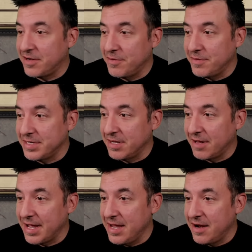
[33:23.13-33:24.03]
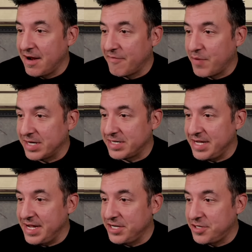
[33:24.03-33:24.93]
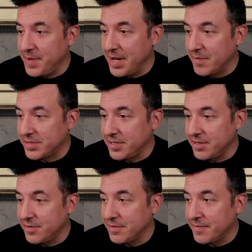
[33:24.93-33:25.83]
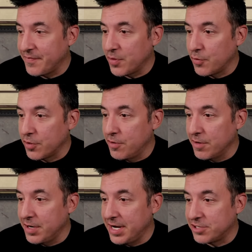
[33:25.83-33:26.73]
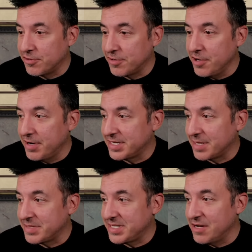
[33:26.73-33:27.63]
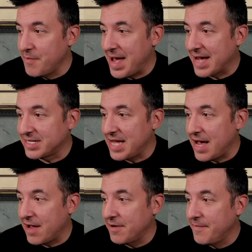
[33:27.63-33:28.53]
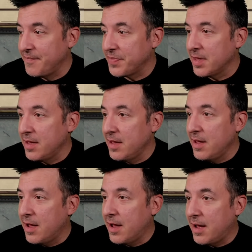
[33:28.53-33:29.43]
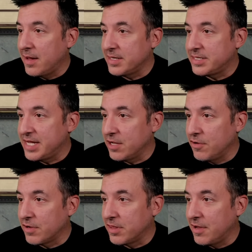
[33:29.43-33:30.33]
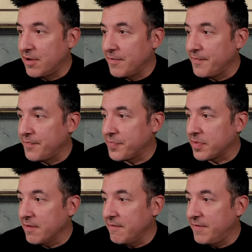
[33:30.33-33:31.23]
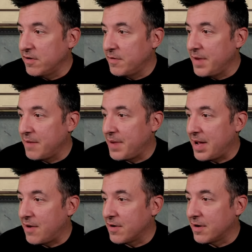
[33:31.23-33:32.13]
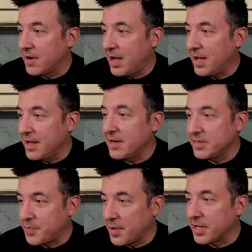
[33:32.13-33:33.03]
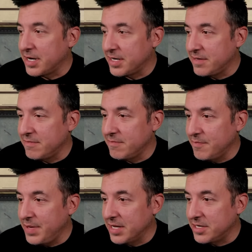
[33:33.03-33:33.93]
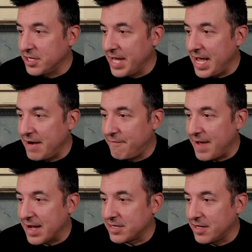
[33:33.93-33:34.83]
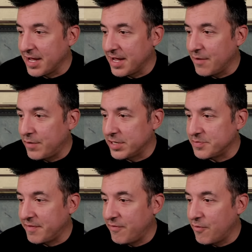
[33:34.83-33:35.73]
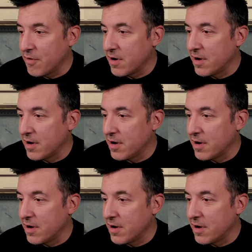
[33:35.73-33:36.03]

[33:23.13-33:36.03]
until I get enough prestige to be able to recruit additional units, I'm still maxed out. Let's take a look though. Fielded manpower. It's probably going to be a delayed effect like it was before.